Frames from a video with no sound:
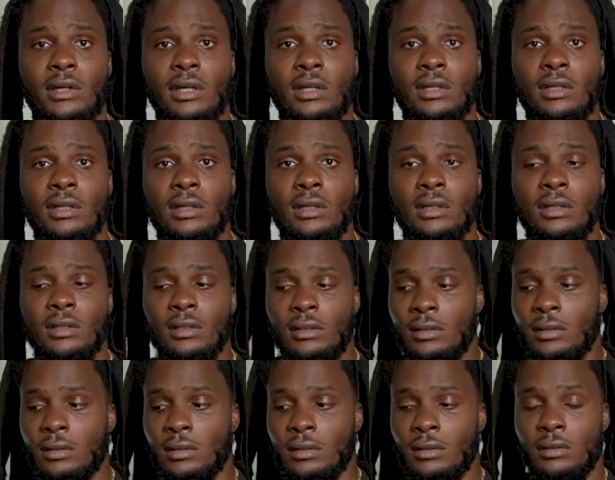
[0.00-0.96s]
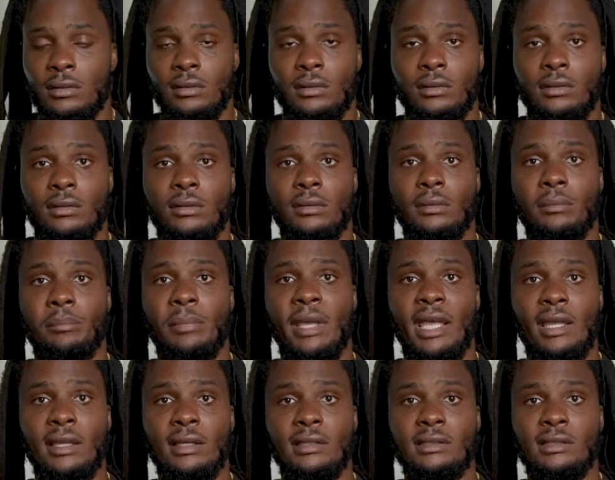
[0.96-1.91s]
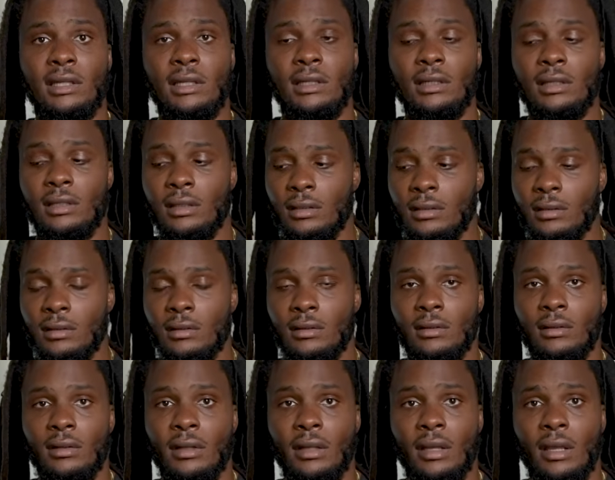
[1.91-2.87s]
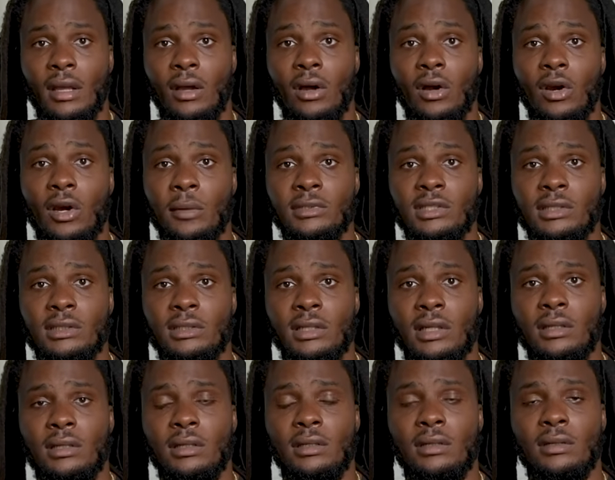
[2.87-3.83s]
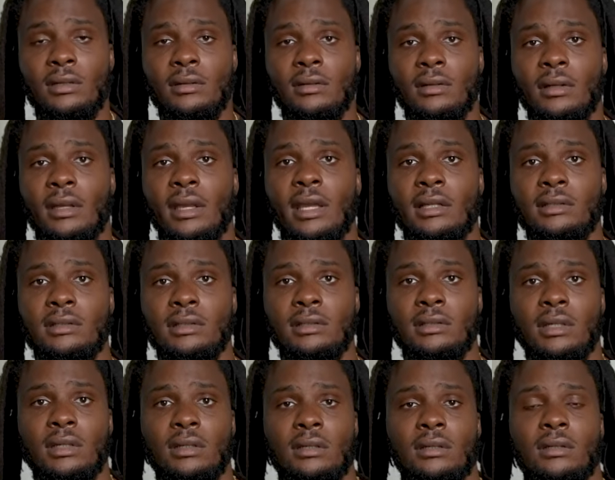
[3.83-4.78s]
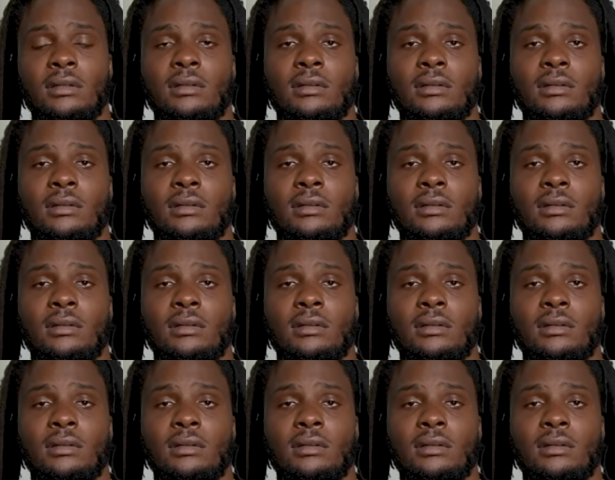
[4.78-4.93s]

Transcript: right? Back extended, arms extended, hands extended.